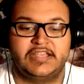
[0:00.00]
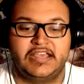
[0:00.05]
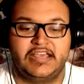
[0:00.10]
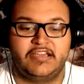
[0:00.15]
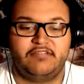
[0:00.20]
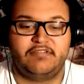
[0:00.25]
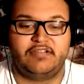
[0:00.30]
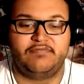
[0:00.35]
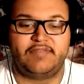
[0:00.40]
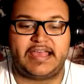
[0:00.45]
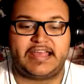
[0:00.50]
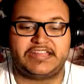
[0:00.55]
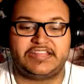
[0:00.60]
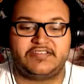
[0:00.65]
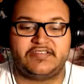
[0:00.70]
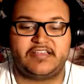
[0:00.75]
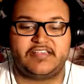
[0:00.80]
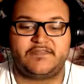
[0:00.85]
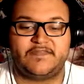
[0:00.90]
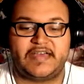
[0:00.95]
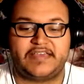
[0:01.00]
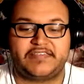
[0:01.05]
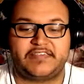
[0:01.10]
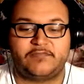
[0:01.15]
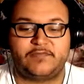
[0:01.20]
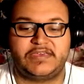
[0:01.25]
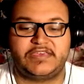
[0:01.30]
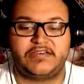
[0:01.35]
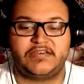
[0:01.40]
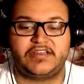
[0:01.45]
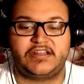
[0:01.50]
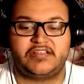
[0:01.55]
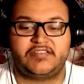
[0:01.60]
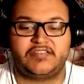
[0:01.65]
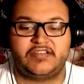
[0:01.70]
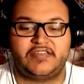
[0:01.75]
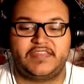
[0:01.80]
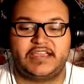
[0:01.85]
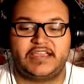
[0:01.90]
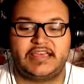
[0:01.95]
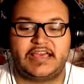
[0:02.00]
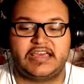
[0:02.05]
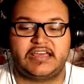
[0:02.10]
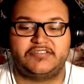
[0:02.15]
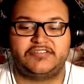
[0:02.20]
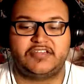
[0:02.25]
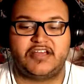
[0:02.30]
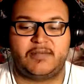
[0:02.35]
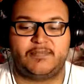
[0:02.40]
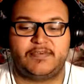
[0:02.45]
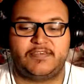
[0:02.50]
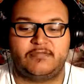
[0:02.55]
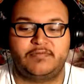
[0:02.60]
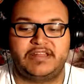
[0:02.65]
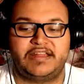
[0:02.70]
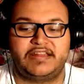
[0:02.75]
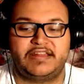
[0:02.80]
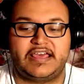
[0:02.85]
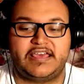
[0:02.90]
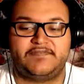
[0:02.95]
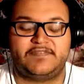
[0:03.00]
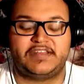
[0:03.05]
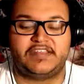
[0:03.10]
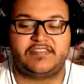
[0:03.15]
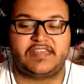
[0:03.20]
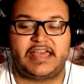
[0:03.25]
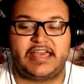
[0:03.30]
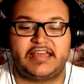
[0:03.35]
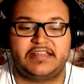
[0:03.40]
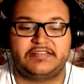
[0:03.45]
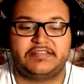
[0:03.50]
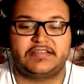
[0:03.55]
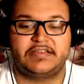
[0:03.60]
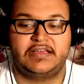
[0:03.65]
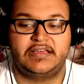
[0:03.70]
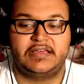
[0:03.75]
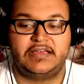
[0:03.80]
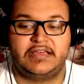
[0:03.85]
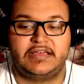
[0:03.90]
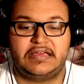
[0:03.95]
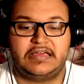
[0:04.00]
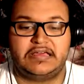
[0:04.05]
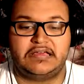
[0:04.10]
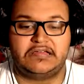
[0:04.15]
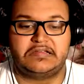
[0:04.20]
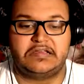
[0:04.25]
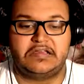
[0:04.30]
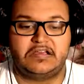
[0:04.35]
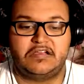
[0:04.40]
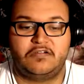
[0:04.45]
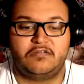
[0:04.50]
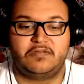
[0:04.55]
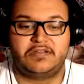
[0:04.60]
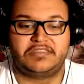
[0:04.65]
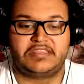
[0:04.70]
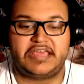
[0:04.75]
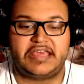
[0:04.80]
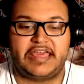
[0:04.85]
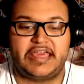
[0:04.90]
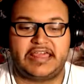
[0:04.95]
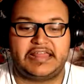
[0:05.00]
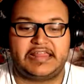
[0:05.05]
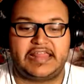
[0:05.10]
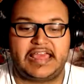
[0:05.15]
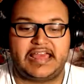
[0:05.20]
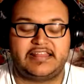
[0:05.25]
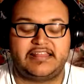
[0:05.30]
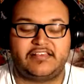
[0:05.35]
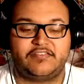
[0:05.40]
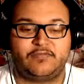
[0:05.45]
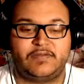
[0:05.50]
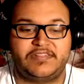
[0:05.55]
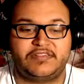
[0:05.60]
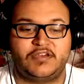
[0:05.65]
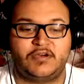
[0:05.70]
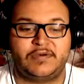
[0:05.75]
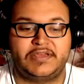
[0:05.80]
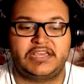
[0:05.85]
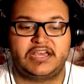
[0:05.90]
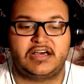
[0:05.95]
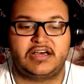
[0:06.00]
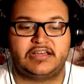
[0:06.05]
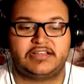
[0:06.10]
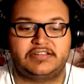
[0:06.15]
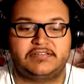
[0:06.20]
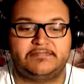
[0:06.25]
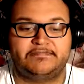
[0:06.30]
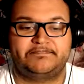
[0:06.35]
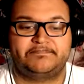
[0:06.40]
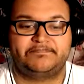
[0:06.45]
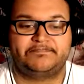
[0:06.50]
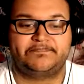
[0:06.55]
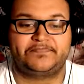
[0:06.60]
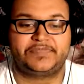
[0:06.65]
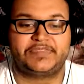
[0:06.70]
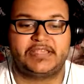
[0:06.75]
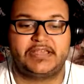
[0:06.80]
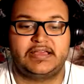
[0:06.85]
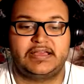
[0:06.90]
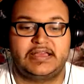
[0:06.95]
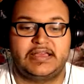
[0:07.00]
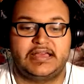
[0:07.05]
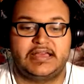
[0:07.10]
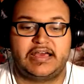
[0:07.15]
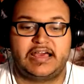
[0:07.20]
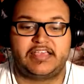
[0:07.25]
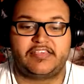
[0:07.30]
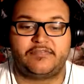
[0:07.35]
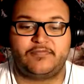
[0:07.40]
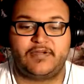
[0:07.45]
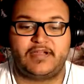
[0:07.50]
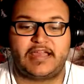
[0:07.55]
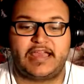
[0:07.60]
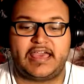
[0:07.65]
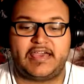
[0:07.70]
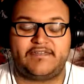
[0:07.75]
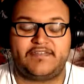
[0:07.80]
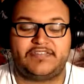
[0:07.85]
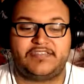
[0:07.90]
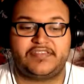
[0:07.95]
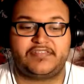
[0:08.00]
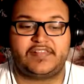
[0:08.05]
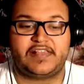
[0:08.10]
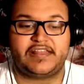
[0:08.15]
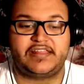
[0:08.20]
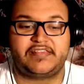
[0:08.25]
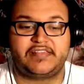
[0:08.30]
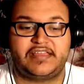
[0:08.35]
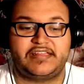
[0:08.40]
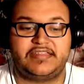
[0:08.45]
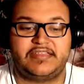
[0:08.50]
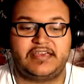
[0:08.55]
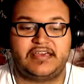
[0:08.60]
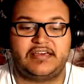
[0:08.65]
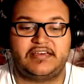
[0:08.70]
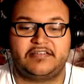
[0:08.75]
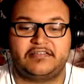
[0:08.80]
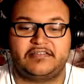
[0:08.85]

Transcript: We ran here as fast as we could and saw that guy on top of you with a knife in his hand. What the hell, Alex? What's going on? I swear I haven't the slightest idea.